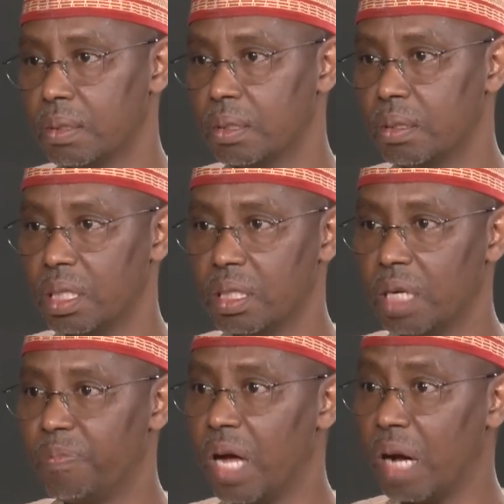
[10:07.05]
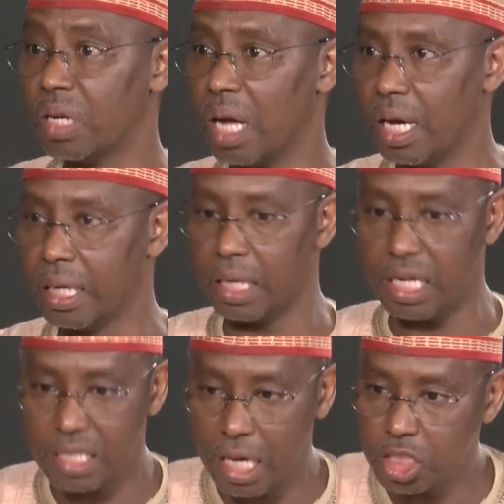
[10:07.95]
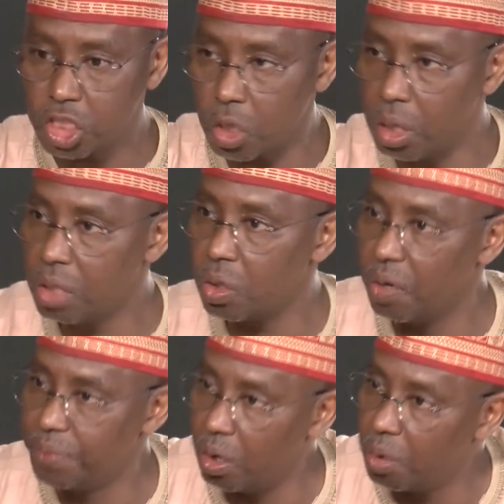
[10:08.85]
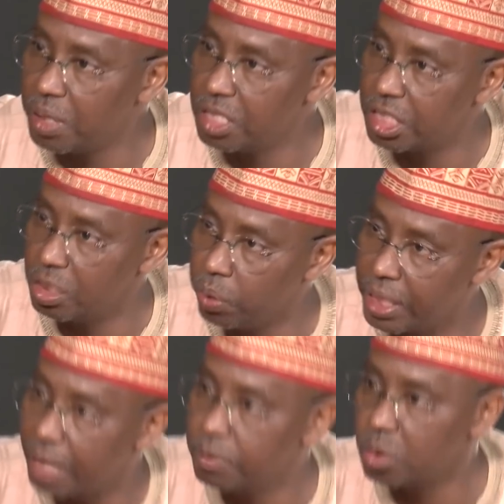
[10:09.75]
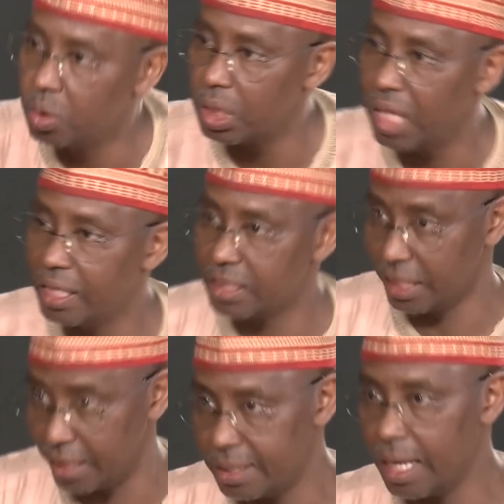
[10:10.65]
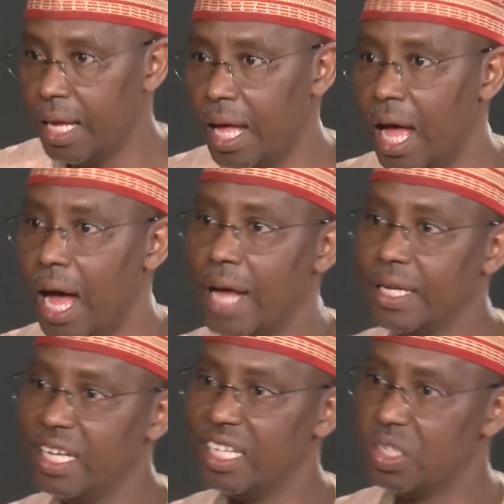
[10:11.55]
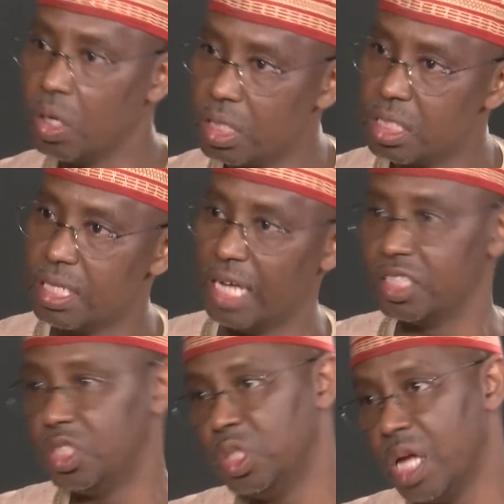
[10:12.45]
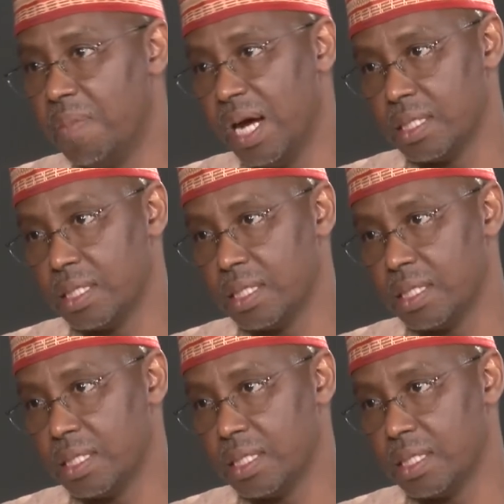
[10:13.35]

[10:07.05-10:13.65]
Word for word: uh, a, a, greater chunk of the opposition, we came together together and endorsed Tajudeen Abbas